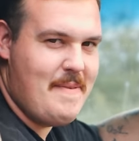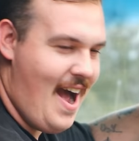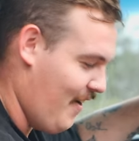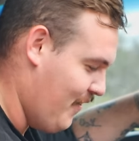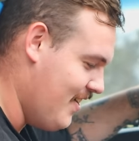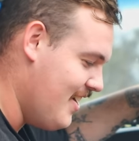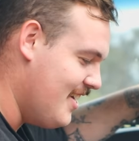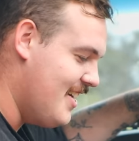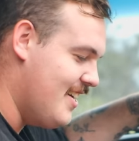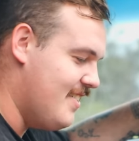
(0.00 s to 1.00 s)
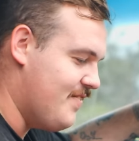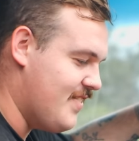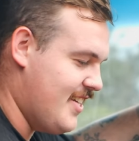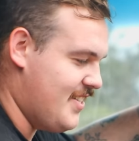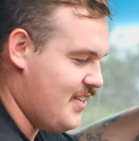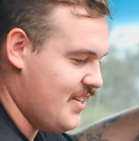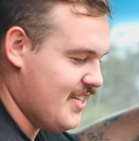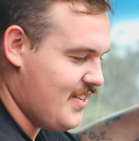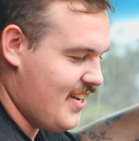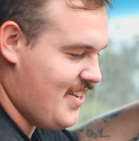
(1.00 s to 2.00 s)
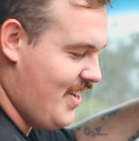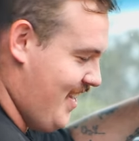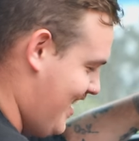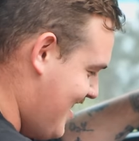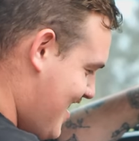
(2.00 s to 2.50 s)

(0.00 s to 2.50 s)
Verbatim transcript: barrel, is you just sort of gotta